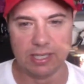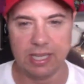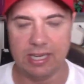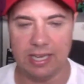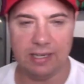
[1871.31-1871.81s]

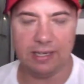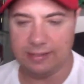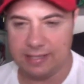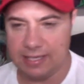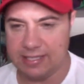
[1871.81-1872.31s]

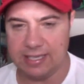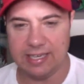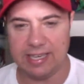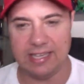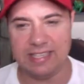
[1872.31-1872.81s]
It
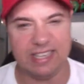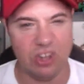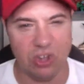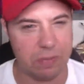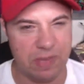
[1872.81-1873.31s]
didn't
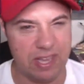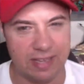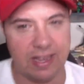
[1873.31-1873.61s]
hook me in.